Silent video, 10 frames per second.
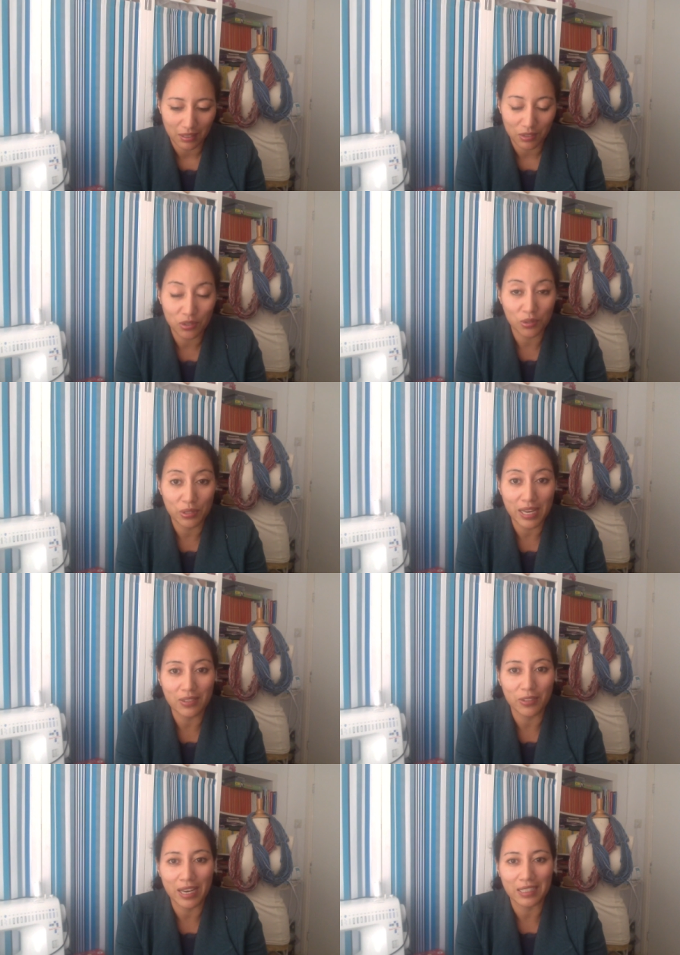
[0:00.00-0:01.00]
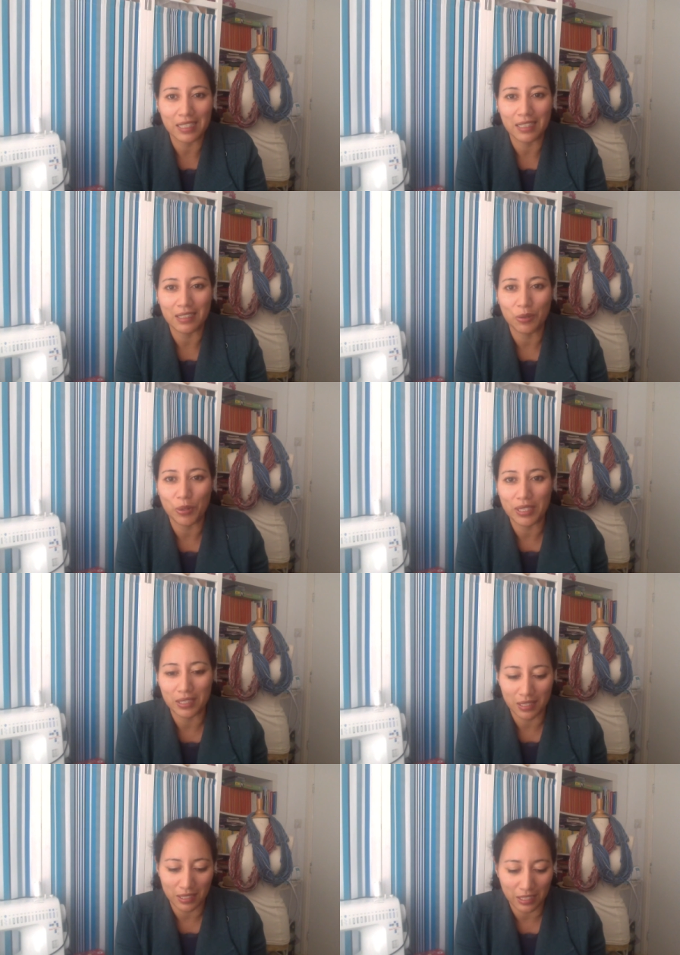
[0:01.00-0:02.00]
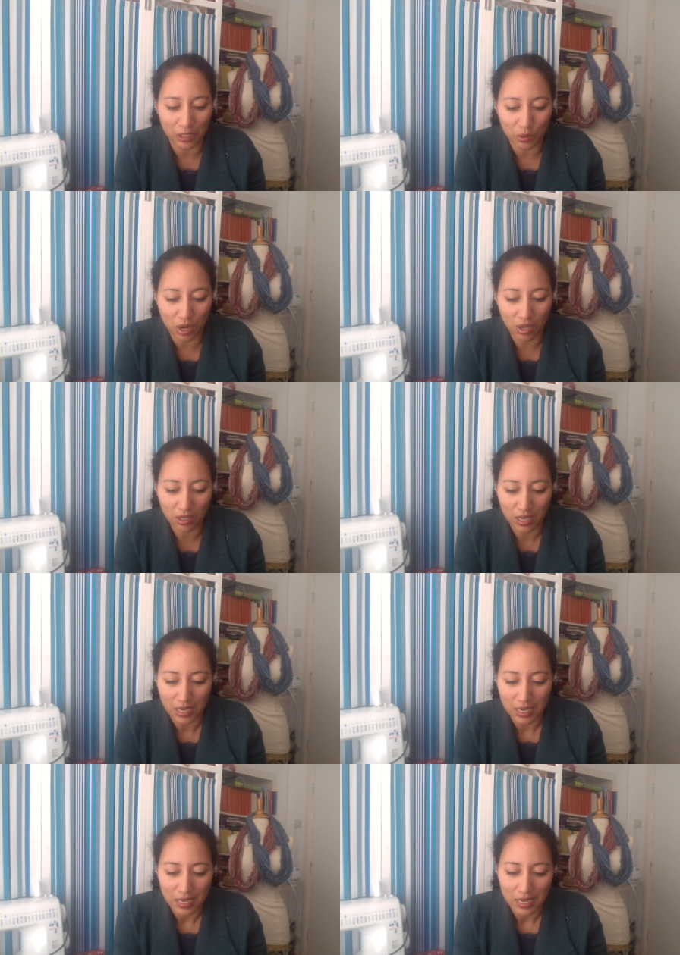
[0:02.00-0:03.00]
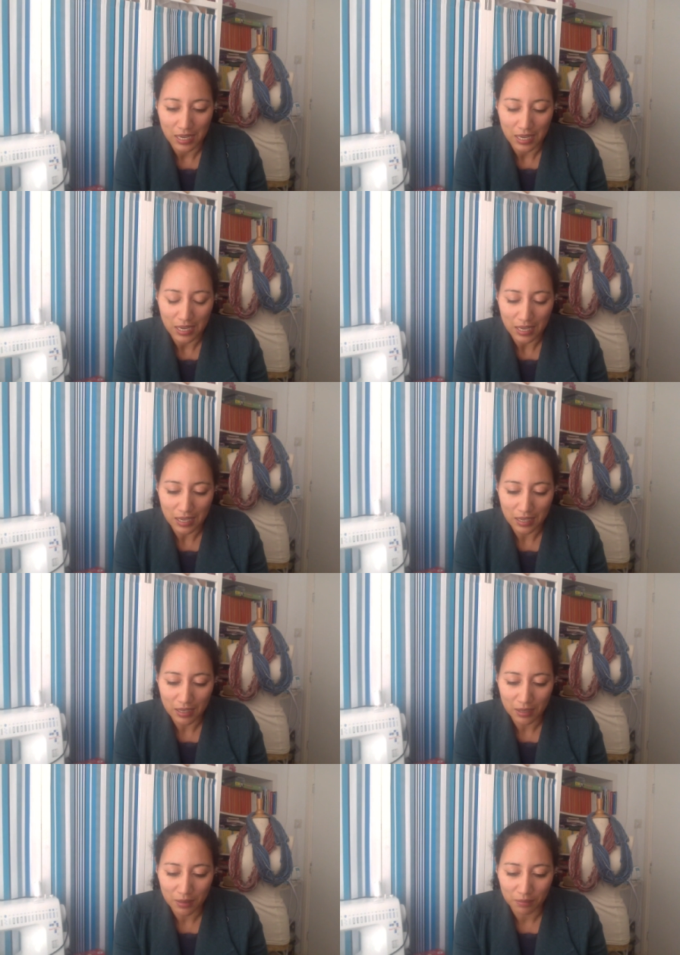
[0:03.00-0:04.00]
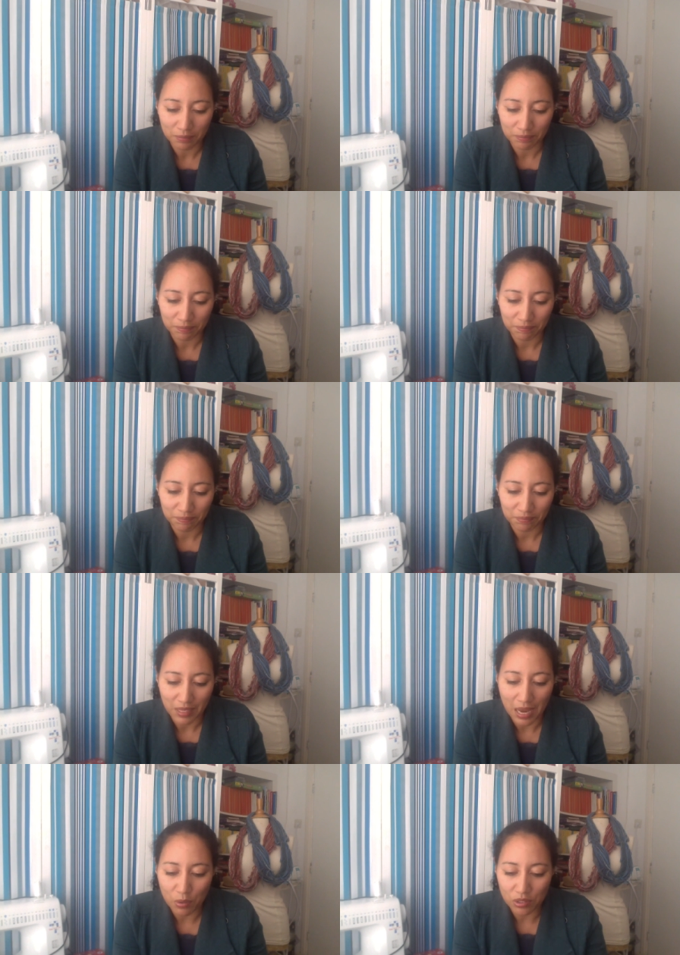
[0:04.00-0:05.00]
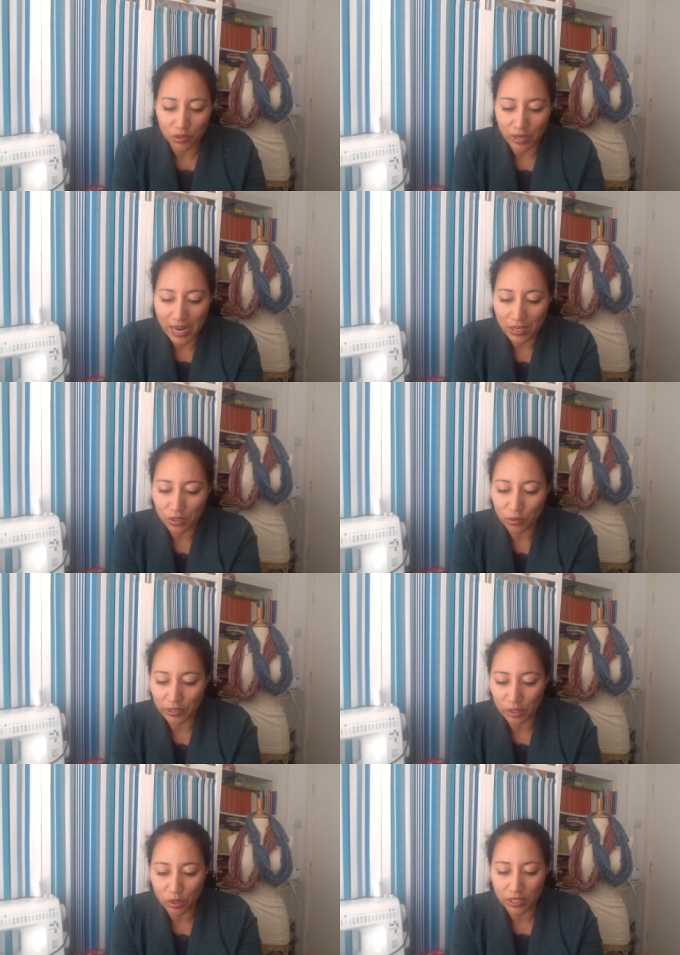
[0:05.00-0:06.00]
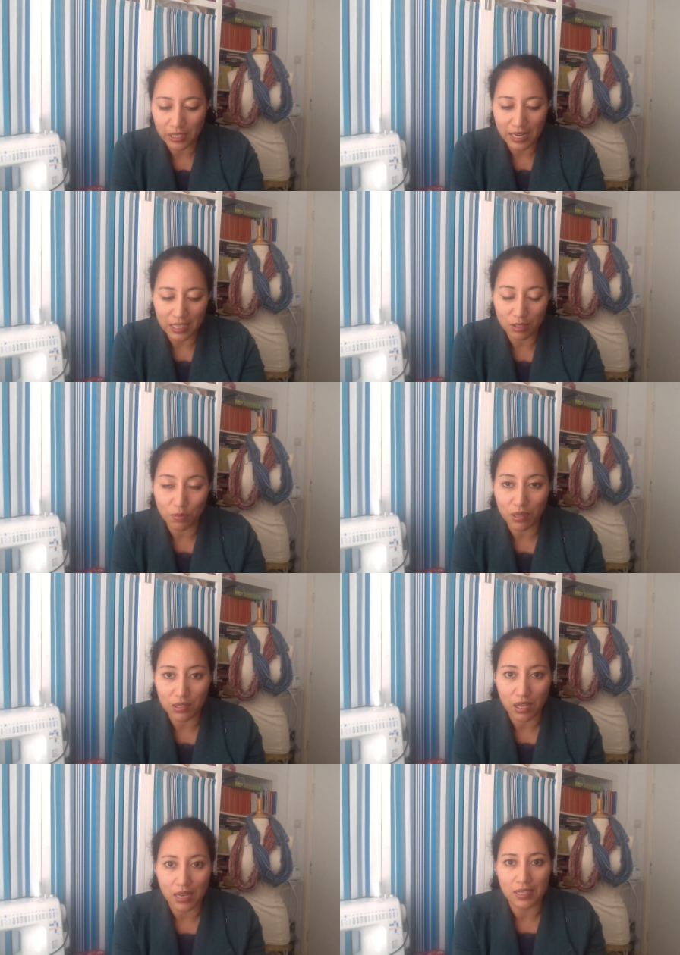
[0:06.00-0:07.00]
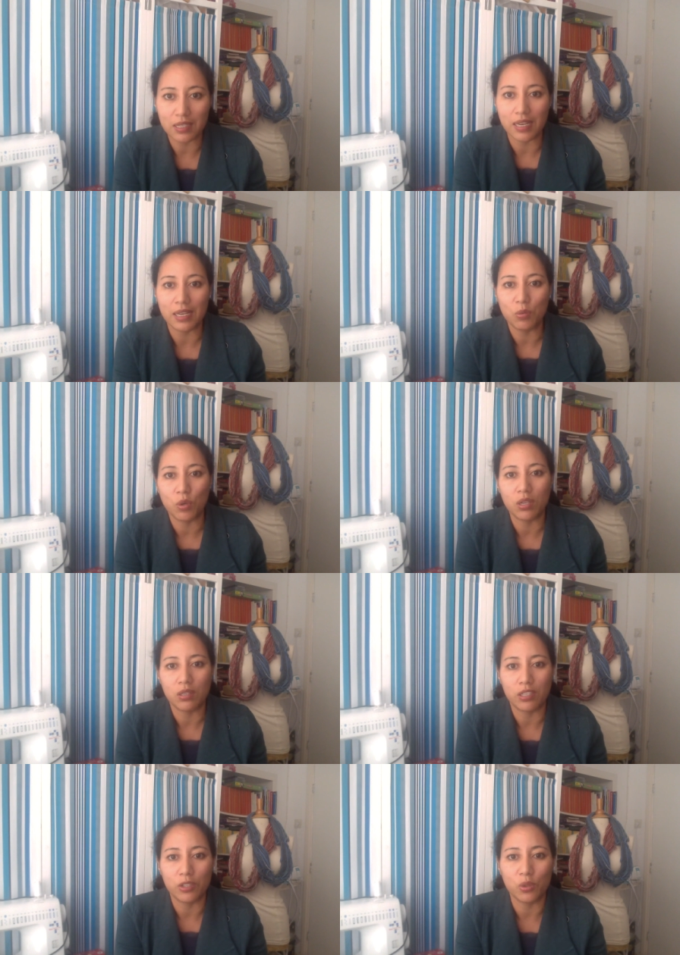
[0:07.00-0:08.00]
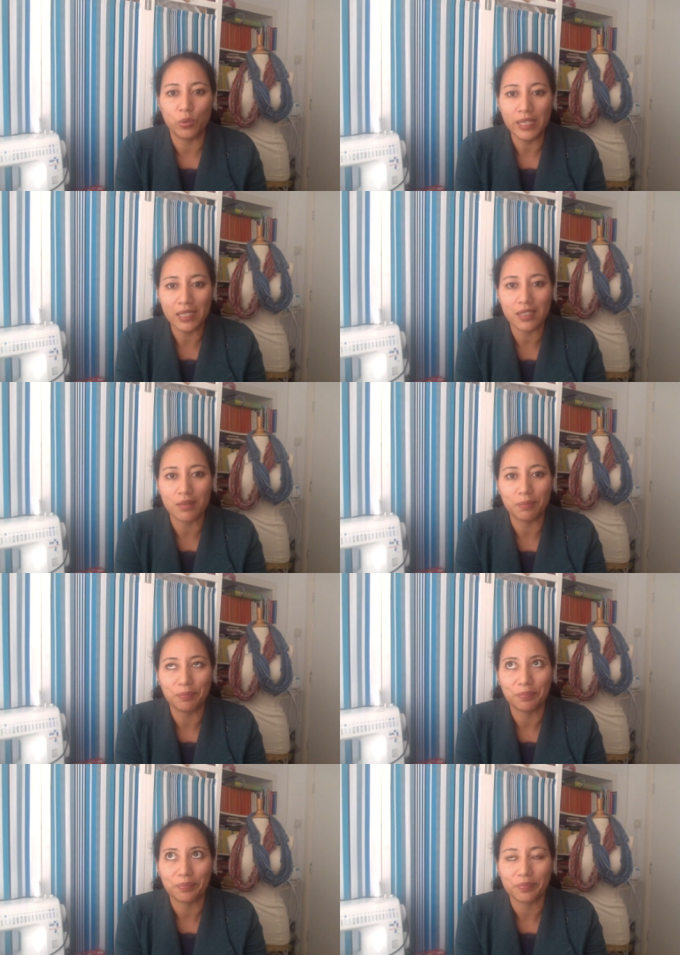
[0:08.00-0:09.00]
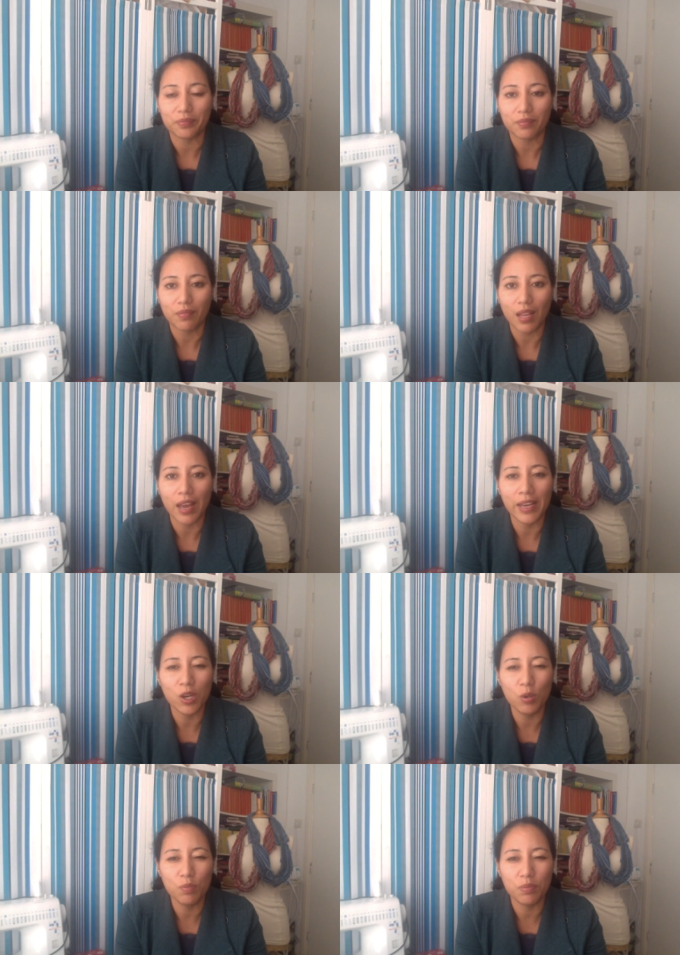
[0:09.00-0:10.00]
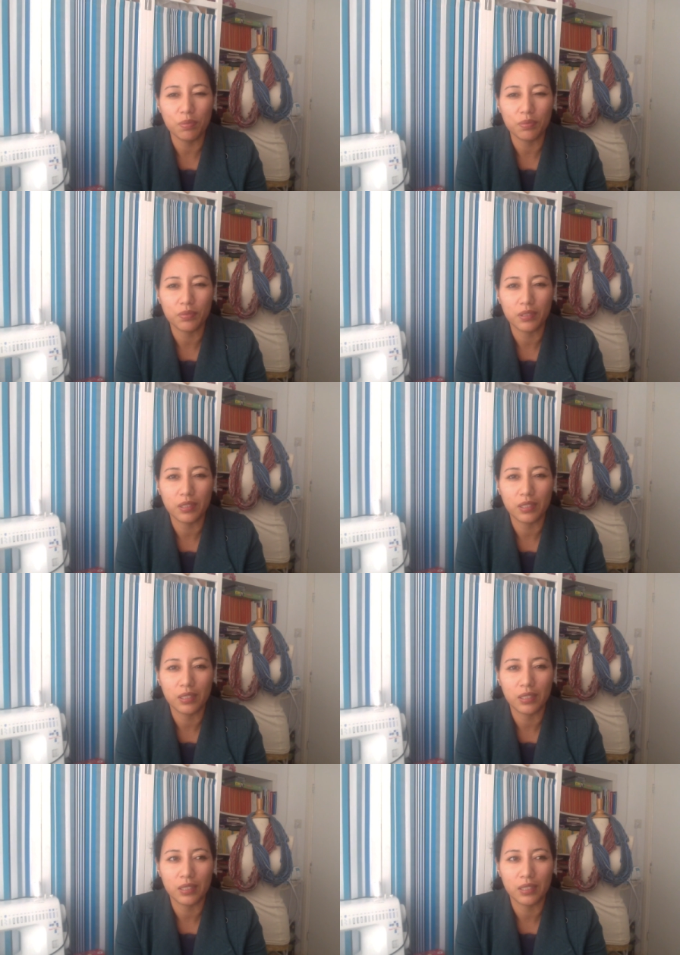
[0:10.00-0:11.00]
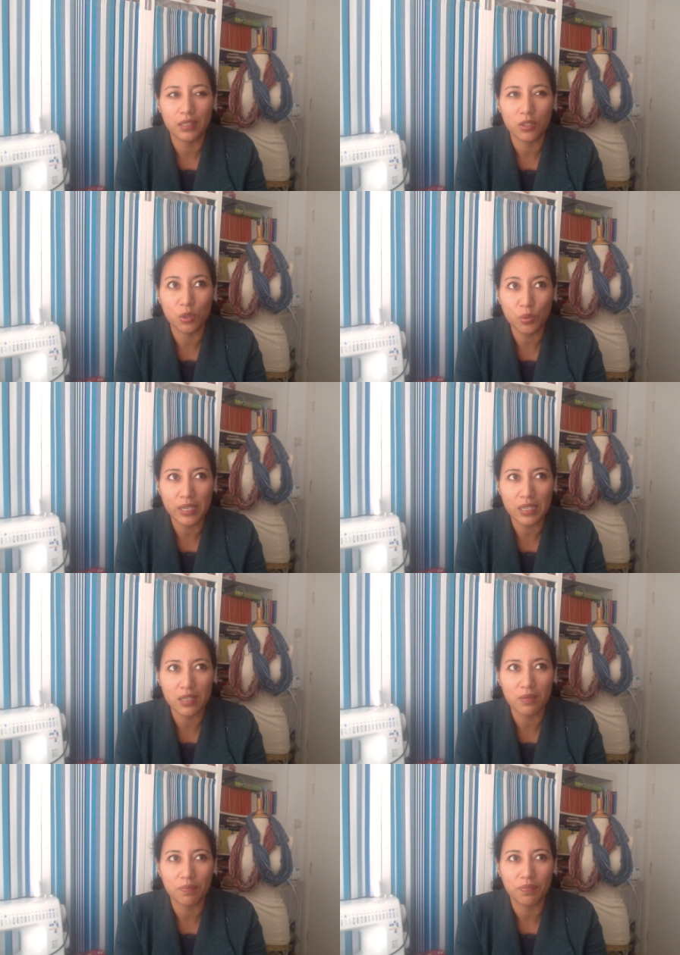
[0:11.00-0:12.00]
to interacting with you all. I will try to record the next podcast in 1 or 2 weeks. I hope 2 weeks.